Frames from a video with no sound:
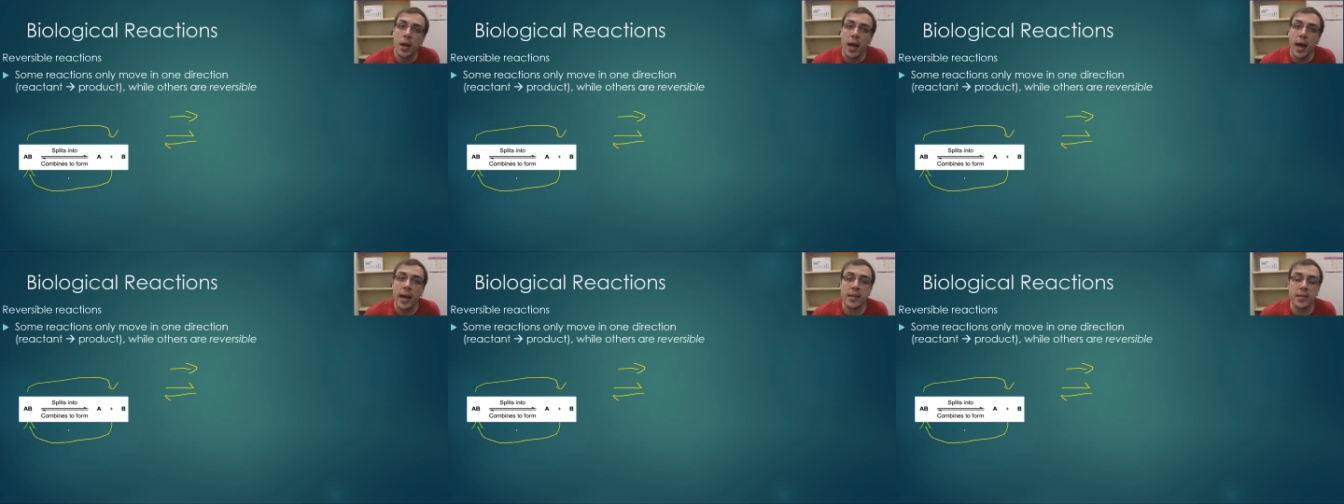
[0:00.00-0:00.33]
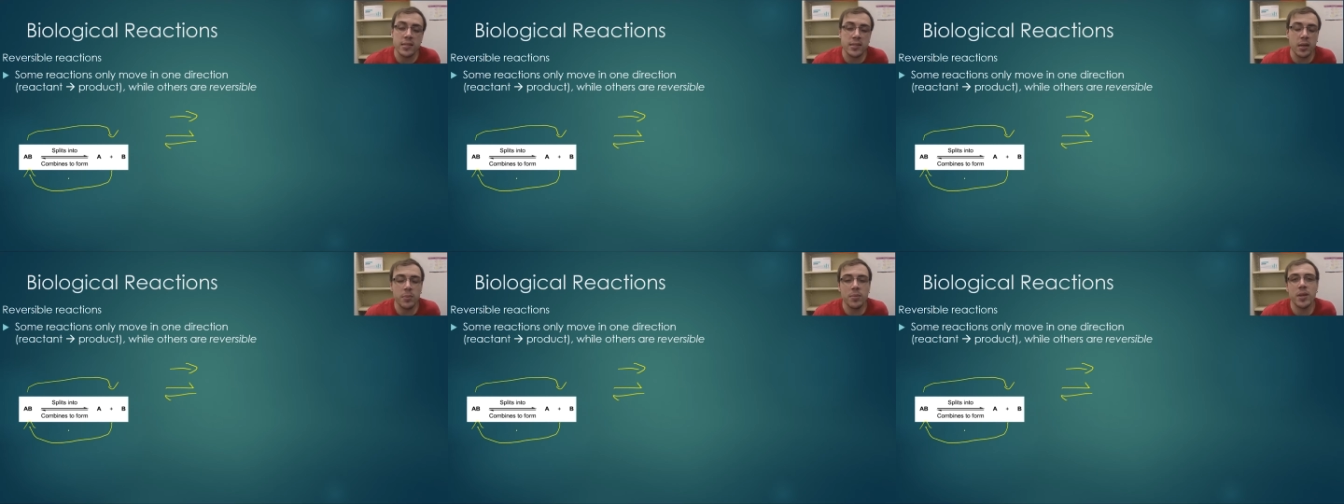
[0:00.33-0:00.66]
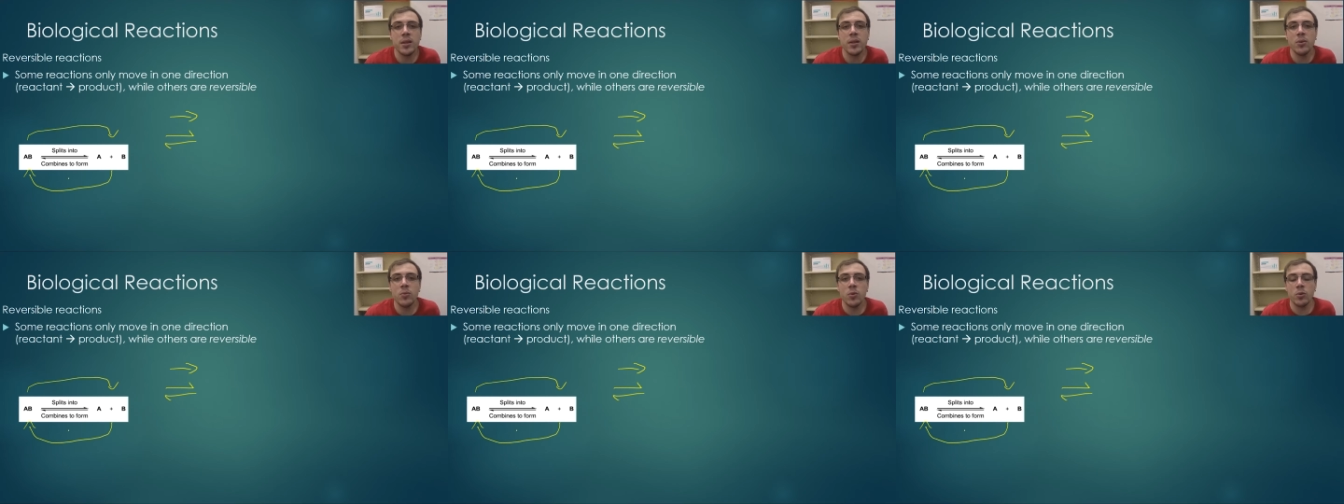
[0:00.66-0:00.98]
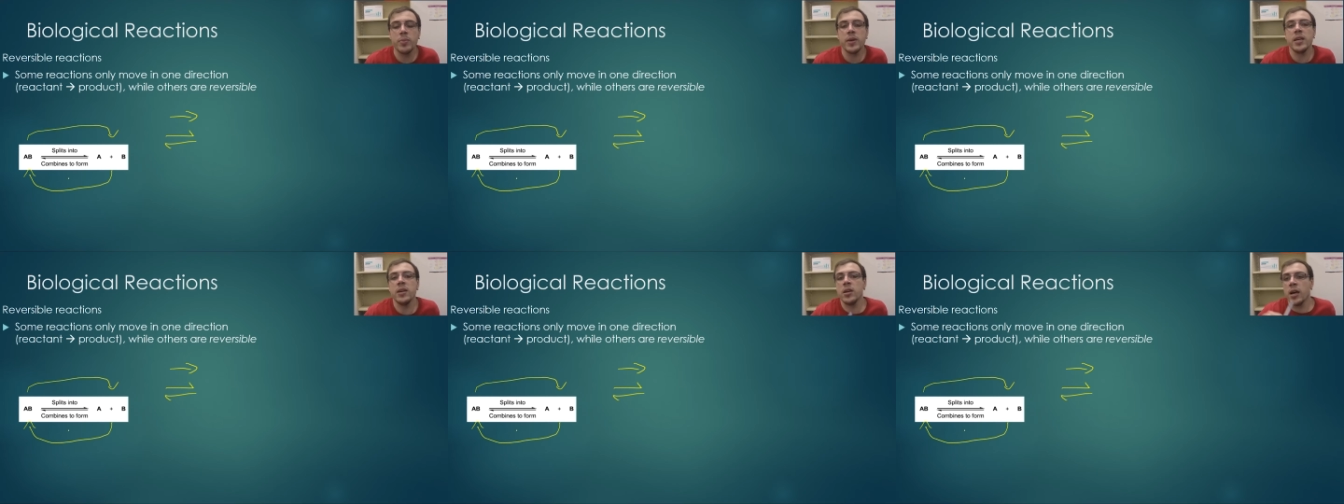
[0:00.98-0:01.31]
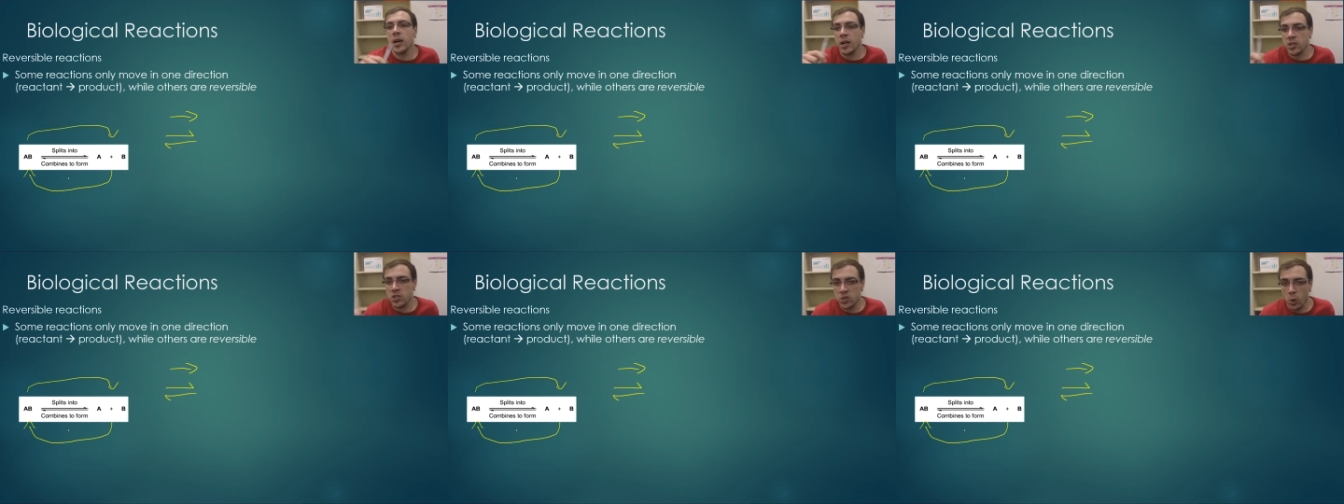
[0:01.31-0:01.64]
and it's something that will be
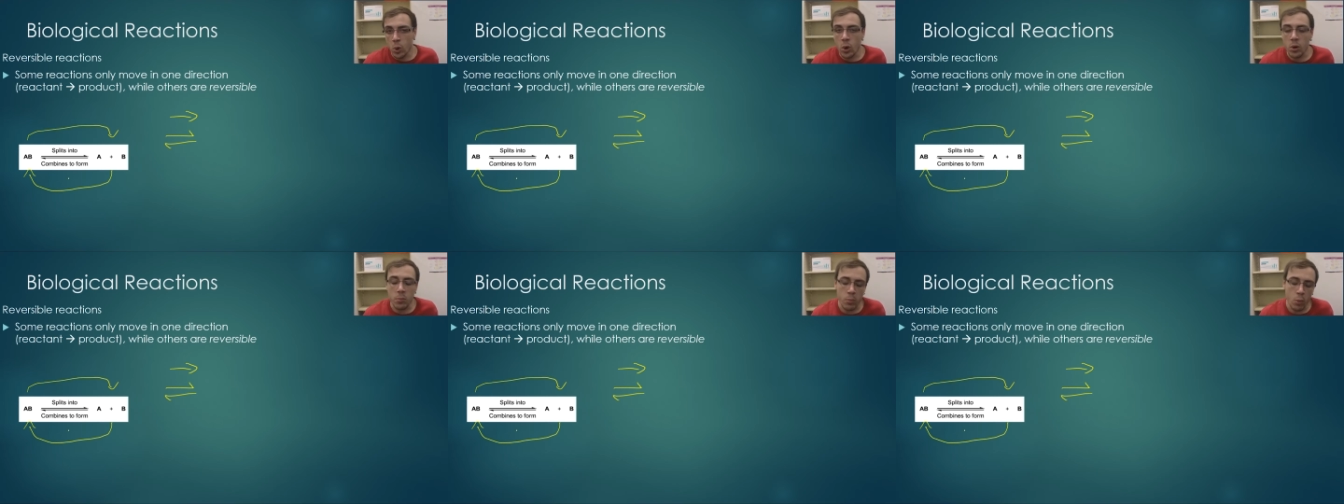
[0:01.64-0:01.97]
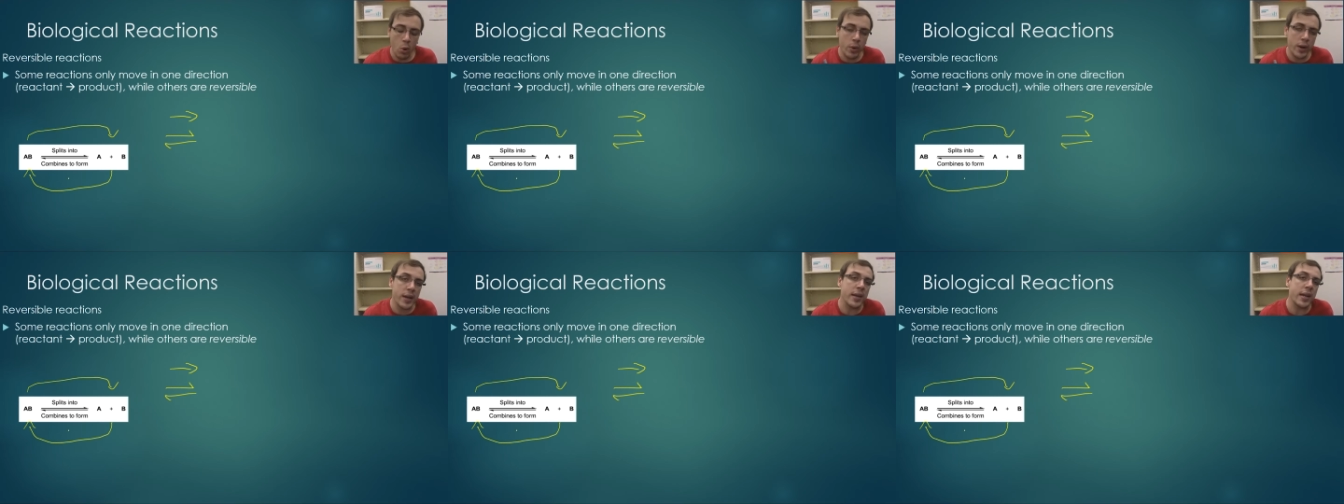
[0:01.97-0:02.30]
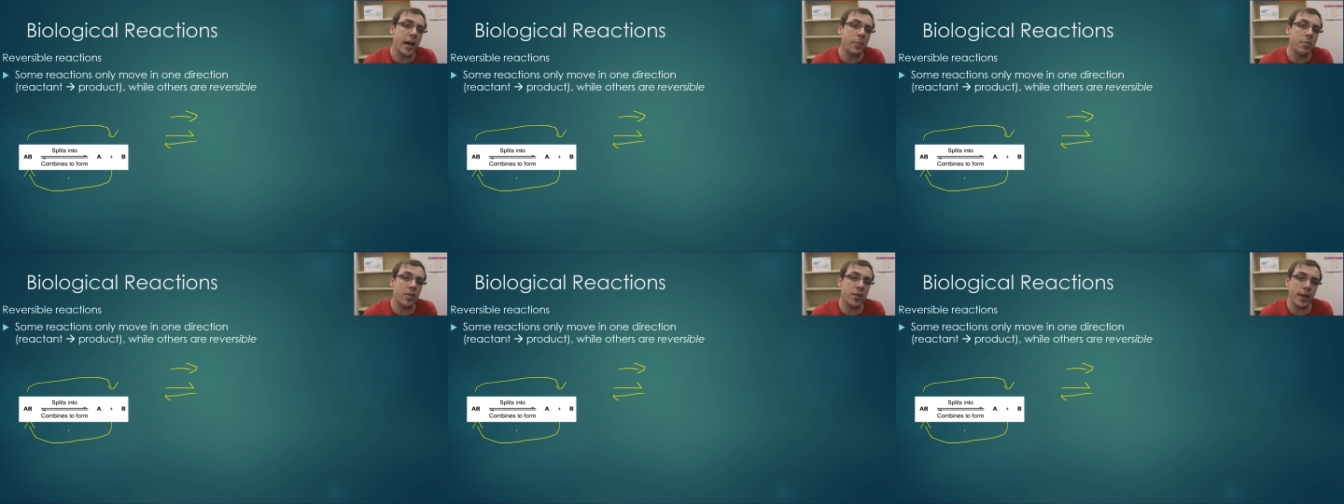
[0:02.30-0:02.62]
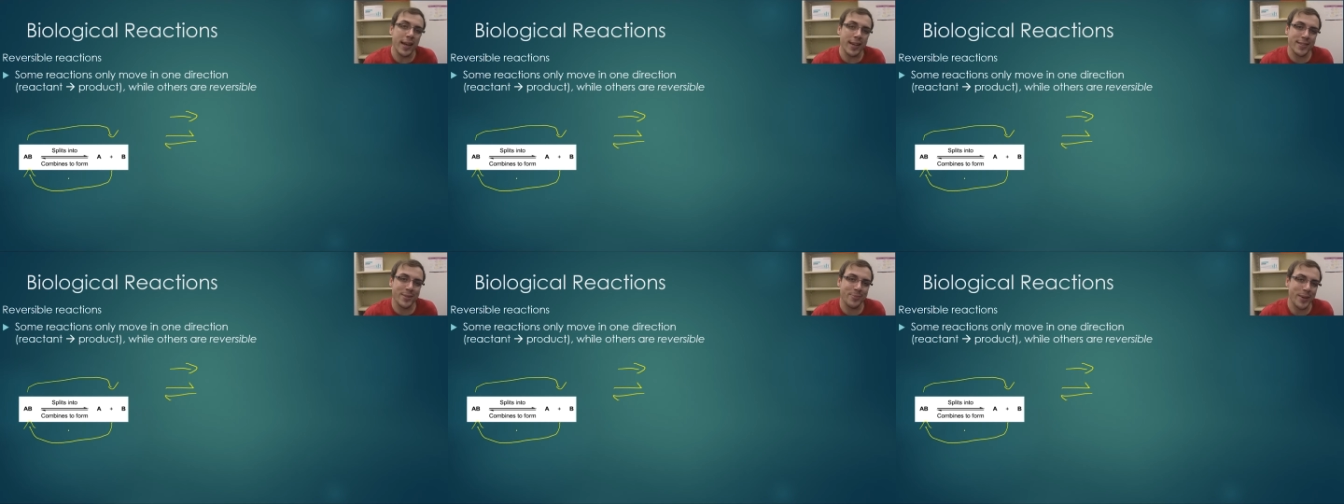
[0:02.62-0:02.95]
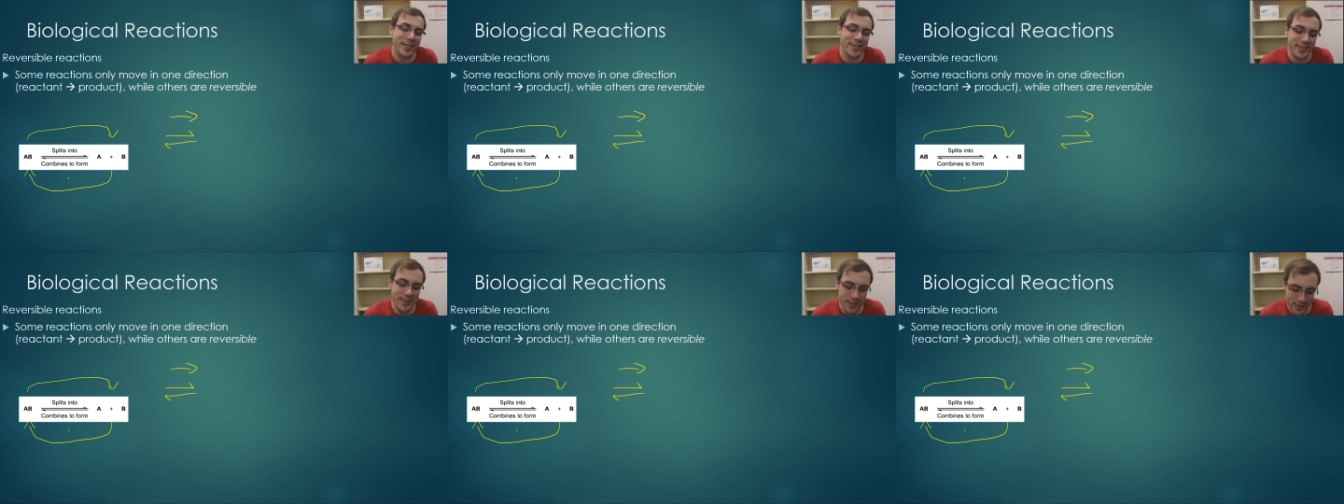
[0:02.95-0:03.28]
taught more in depth next
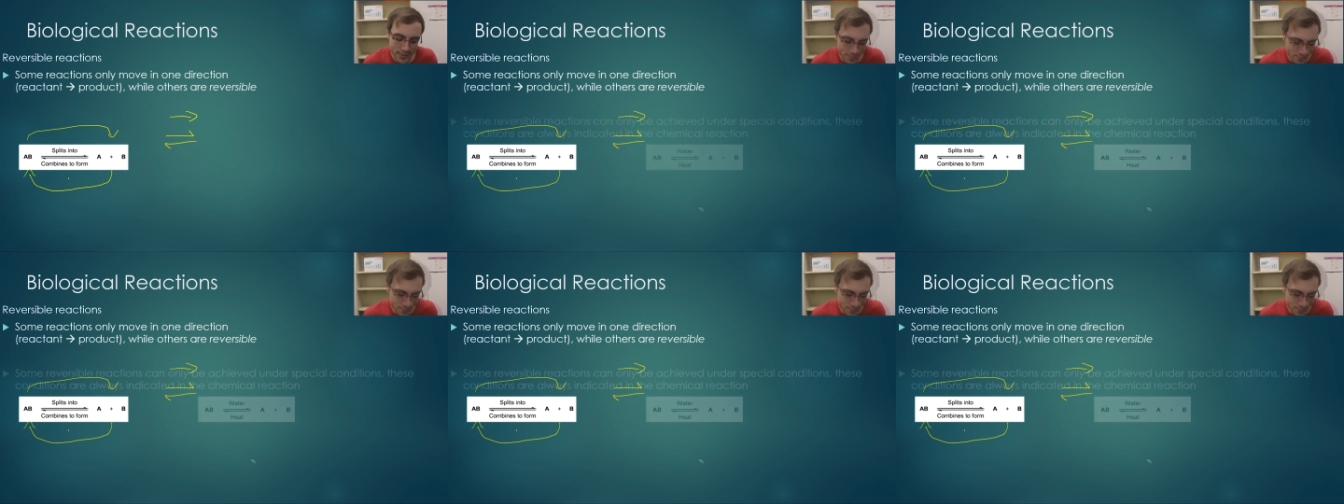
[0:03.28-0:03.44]
semester.